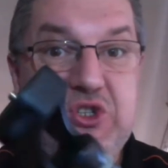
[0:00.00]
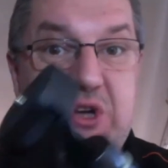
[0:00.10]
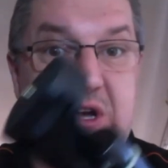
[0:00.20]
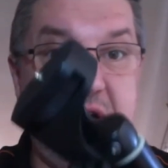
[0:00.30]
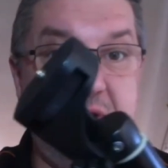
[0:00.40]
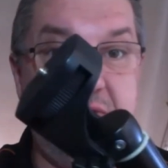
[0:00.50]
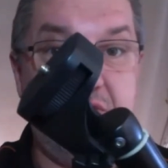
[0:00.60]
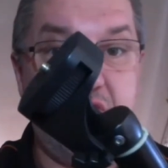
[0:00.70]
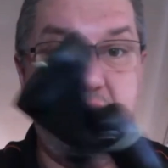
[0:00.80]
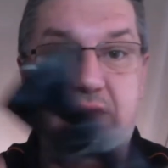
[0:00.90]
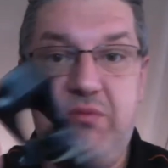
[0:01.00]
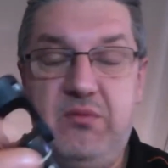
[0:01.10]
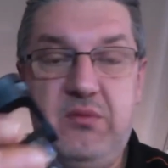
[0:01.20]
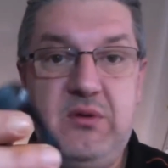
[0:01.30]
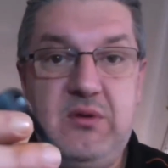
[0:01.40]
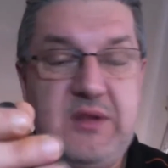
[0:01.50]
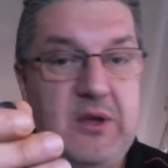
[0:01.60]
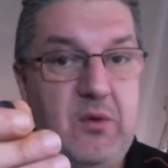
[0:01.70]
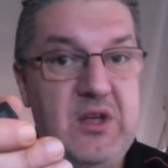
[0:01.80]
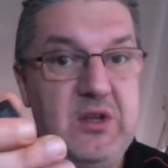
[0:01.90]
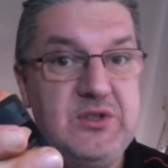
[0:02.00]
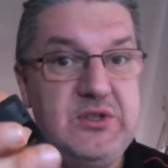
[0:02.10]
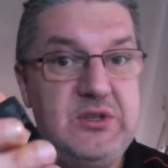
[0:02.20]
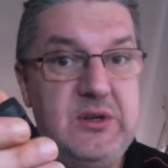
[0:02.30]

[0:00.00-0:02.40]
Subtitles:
room that wiggles.